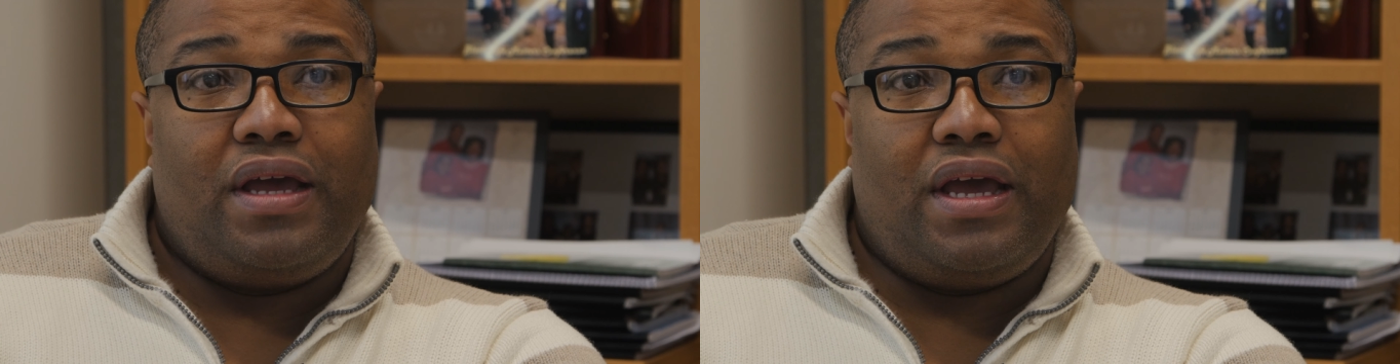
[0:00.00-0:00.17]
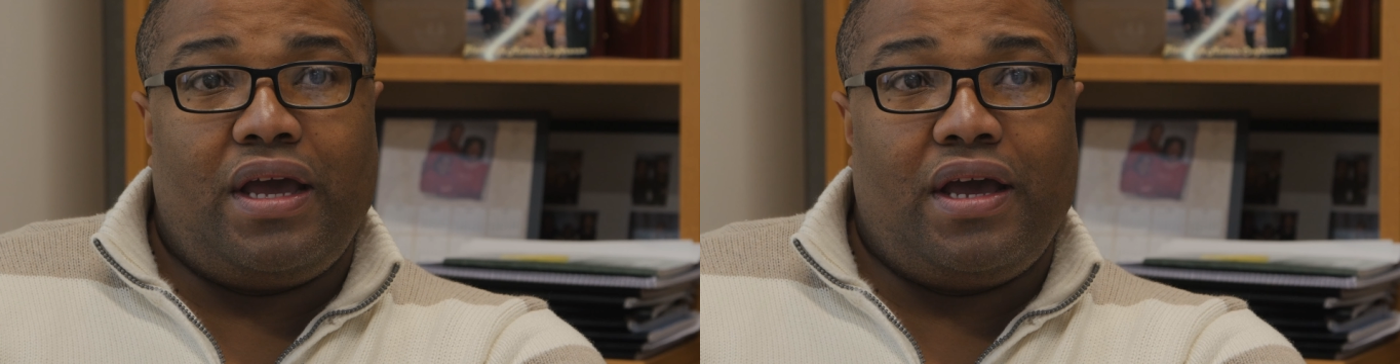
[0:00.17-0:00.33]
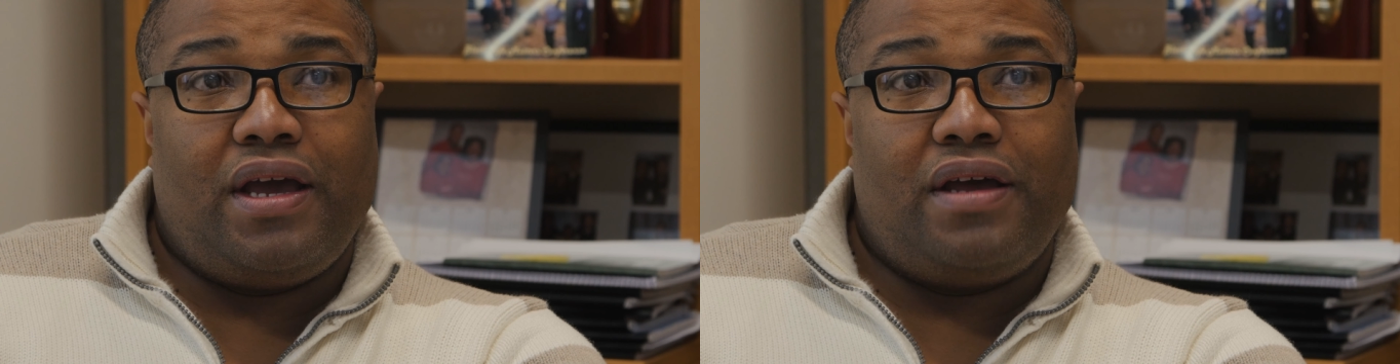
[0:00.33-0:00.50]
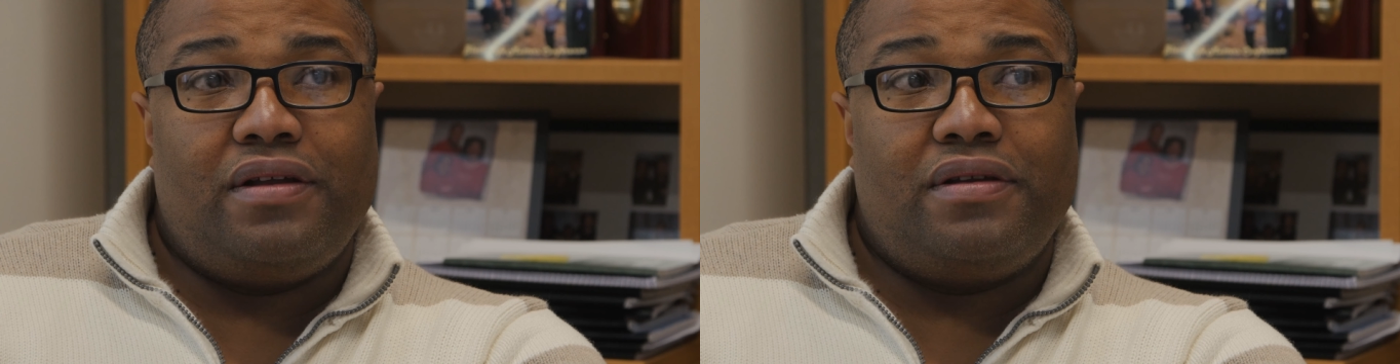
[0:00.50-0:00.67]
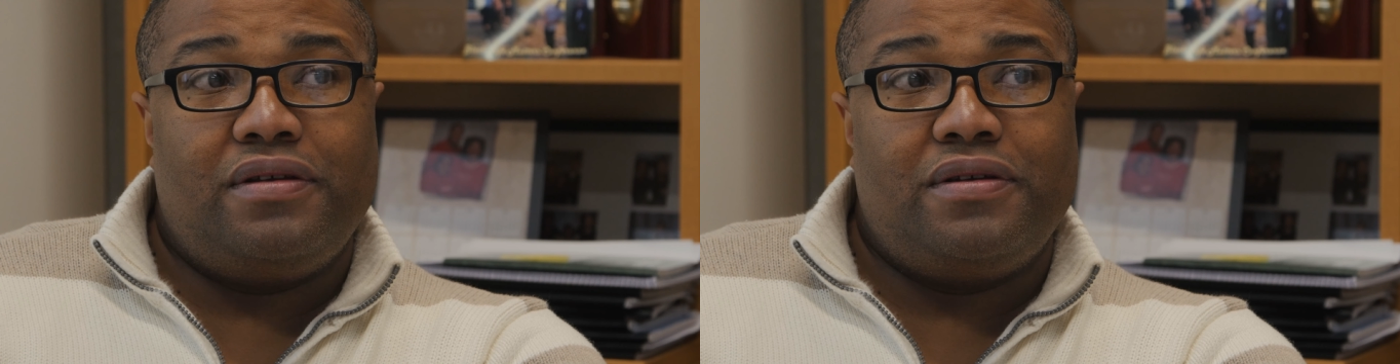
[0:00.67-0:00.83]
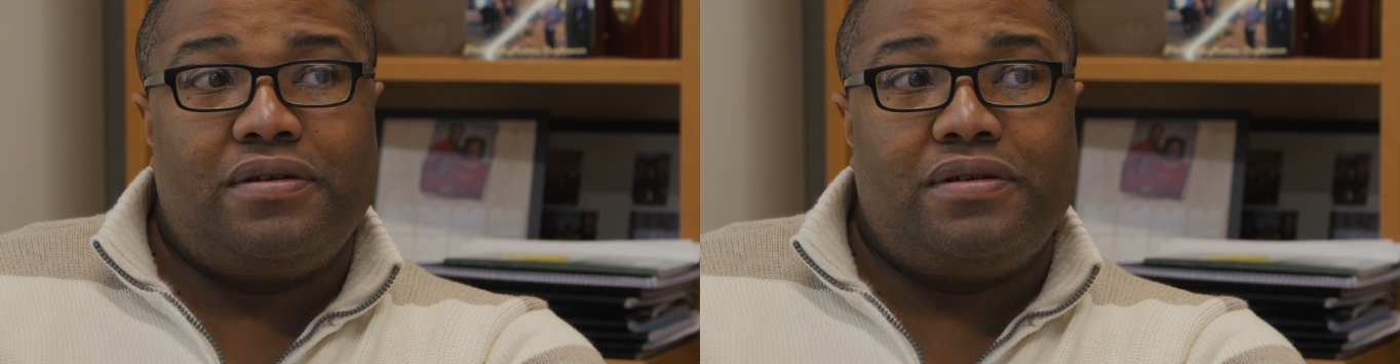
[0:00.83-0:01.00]

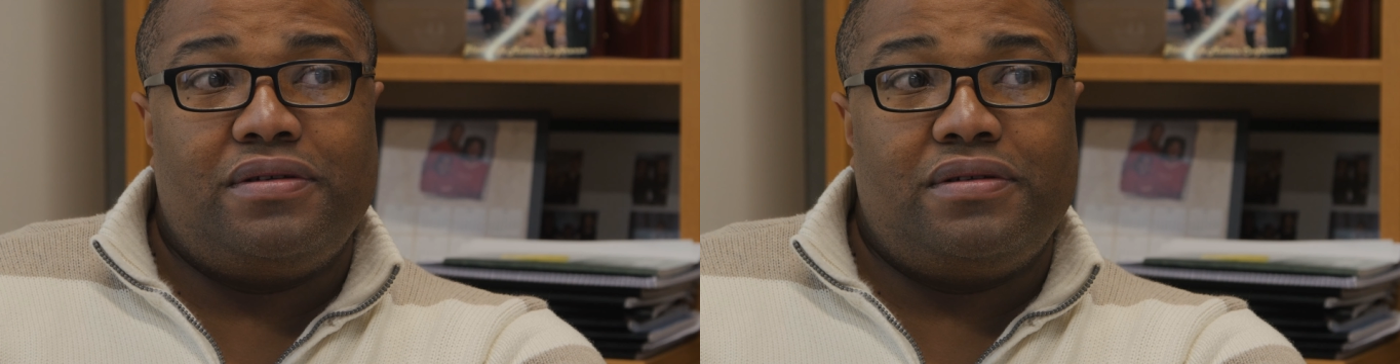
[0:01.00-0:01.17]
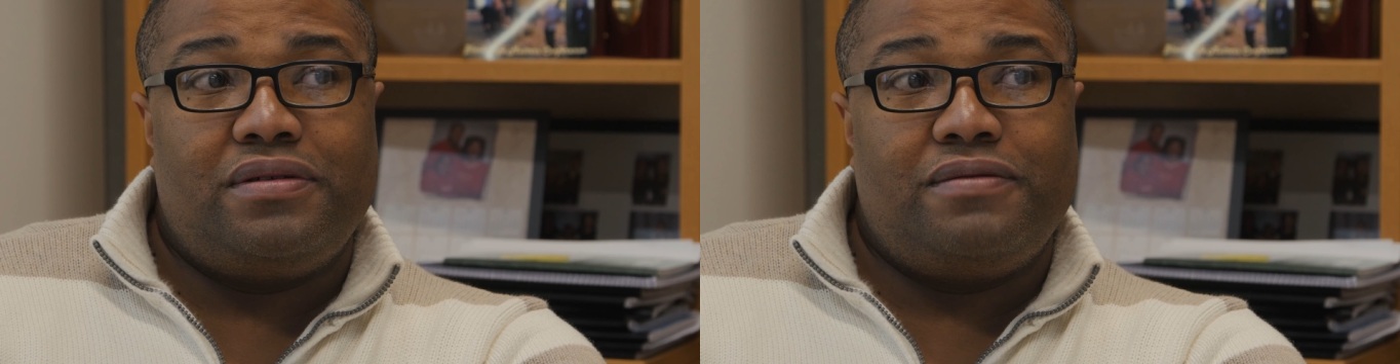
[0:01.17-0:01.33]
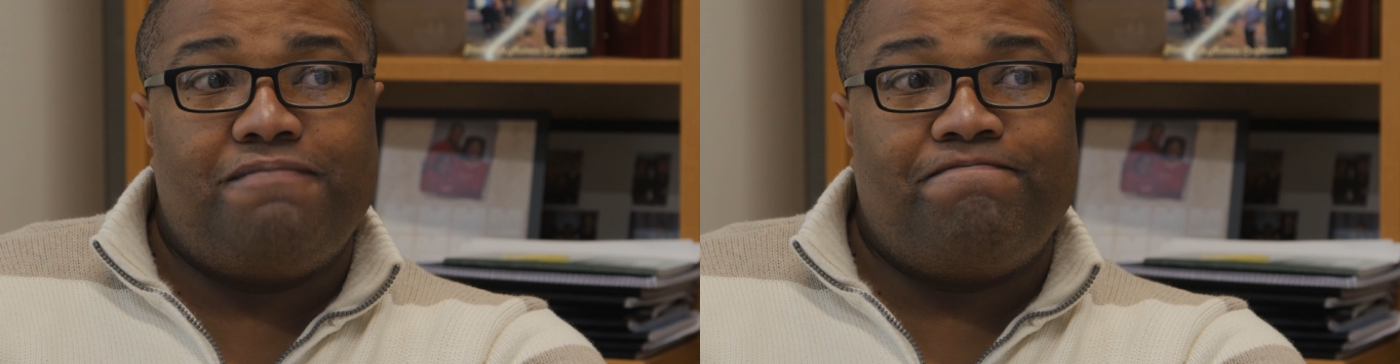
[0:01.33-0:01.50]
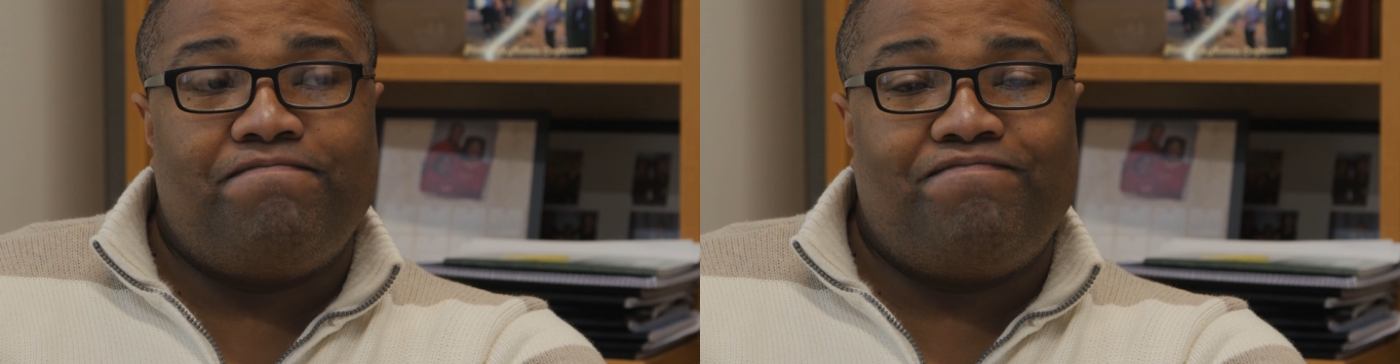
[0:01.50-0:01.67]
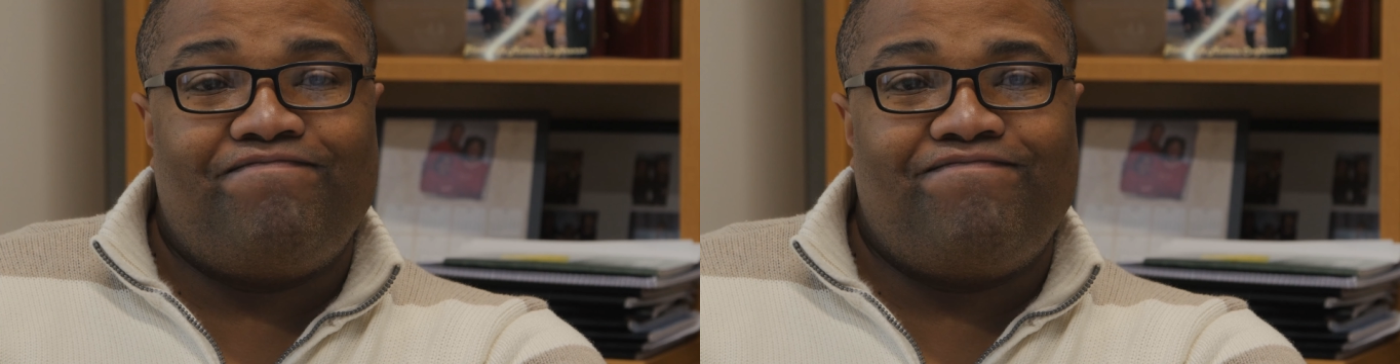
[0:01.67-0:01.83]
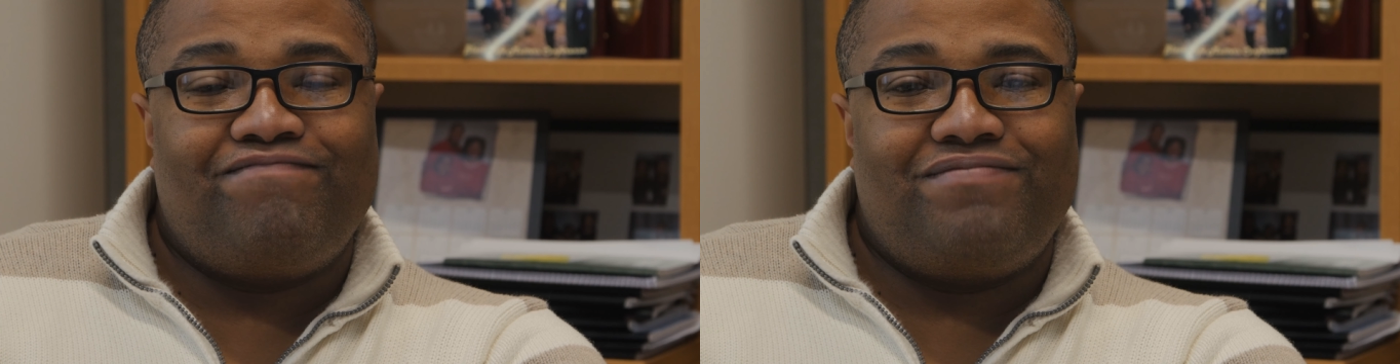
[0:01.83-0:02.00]
And
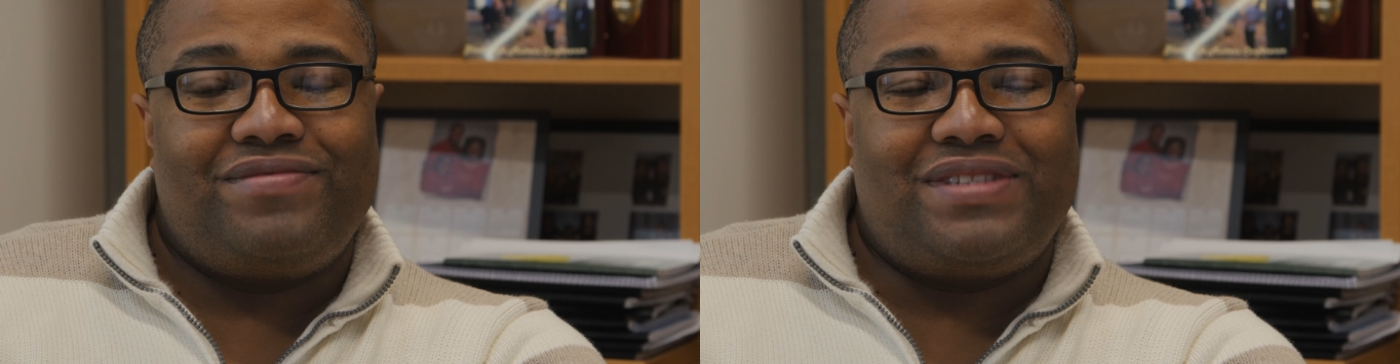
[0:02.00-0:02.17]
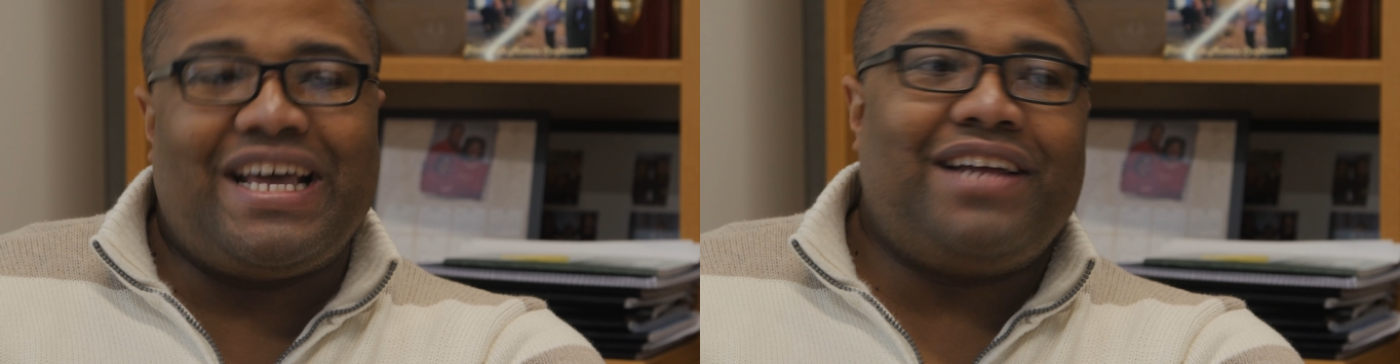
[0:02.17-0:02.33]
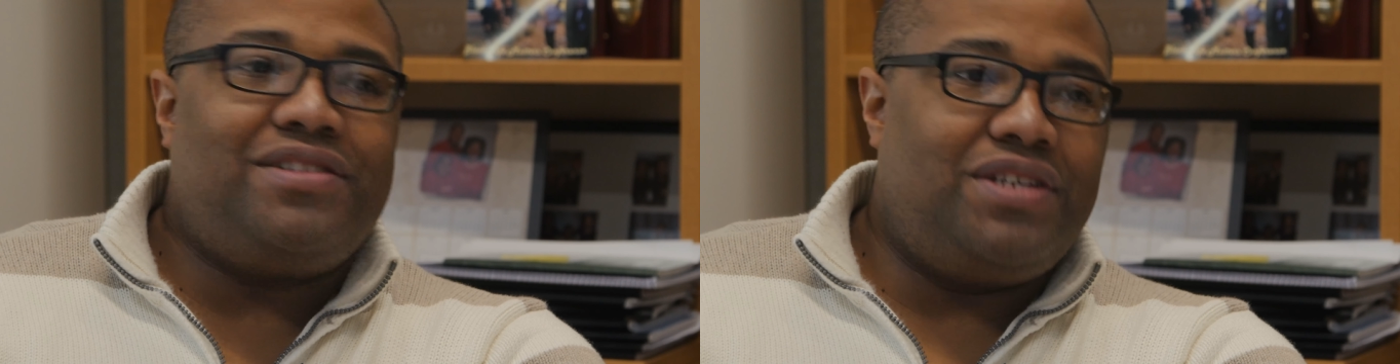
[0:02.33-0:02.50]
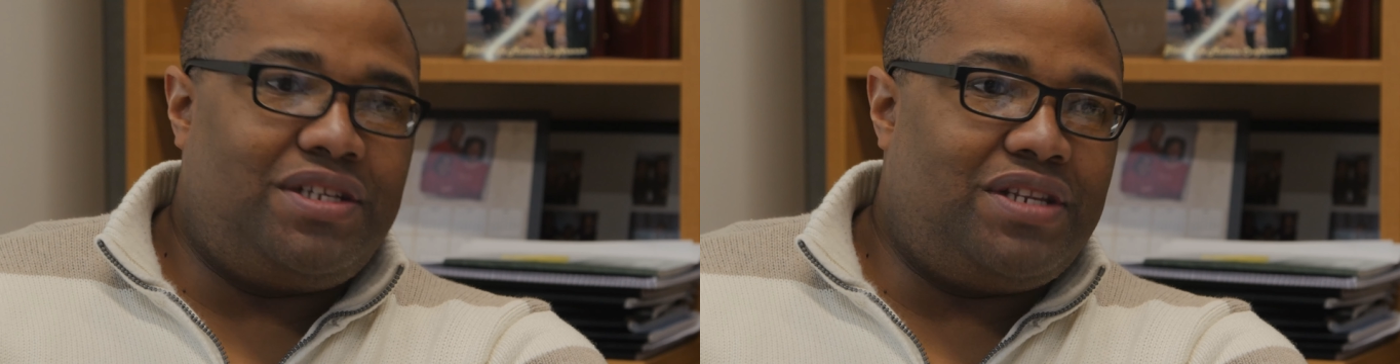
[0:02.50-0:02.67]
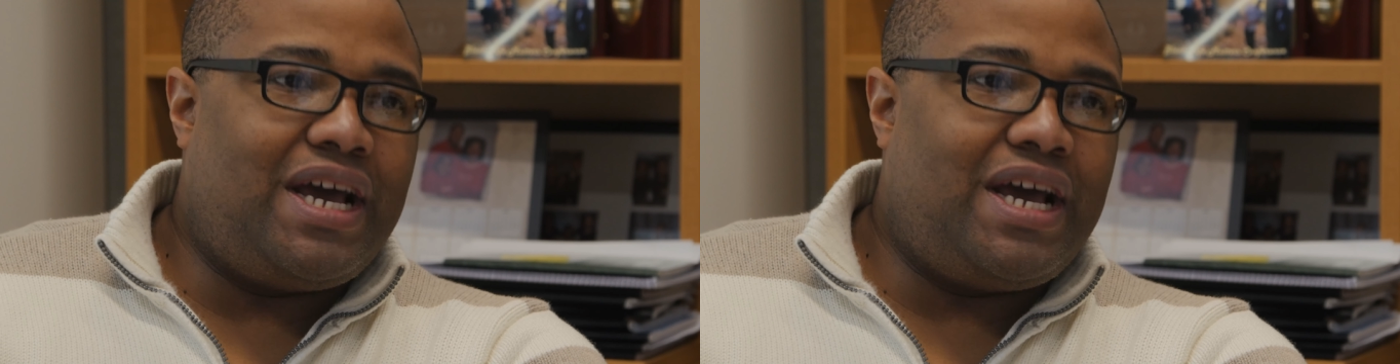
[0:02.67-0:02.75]
that did